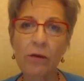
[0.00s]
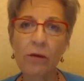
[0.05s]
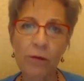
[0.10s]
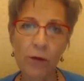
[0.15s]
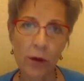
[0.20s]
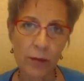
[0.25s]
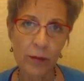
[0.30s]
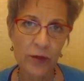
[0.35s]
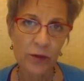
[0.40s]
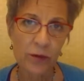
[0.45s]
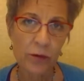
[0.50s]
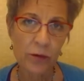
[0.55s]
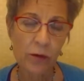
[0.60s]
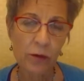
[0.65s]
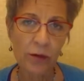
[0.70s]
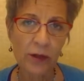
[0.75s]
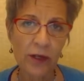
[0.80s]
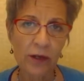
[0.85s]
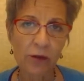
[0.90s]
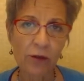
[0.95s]
the
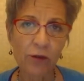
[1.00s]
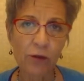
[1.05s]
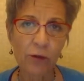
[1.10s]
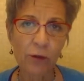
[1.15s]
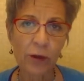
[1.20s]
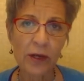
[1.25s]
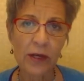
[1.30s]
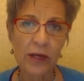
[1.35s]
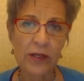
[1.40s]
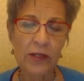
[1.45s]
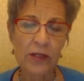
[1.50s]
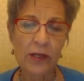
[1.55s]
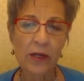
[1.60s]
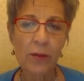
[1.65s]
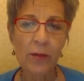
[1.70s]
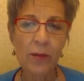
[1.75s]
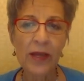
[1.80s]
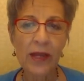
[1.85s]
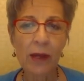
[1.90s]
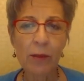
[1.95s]
pharmaceutical industry is going to
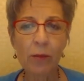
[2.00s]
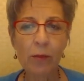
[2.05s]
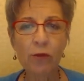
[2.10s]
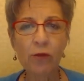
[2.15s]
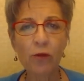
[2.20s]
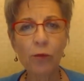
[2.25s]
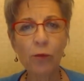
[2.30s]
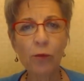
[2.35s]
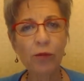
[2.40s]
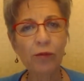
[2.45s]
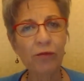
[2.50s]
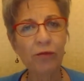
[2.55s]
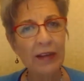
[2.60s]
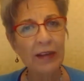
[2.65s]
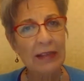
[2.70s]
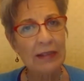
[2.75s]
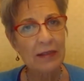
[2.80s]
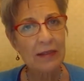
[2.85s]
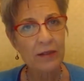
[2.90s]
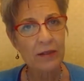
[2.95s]
be able to
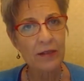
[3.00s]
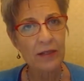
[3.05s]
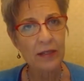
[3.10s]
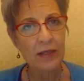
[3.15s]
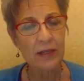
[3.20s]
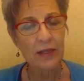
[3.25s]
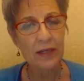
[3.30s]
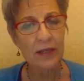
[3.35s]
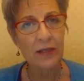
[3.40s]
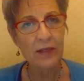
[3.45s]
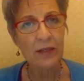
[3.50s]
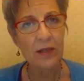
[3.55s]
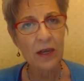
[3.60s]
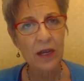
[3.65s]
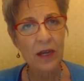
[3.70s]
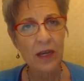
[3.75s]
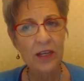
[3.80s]
prevent disease,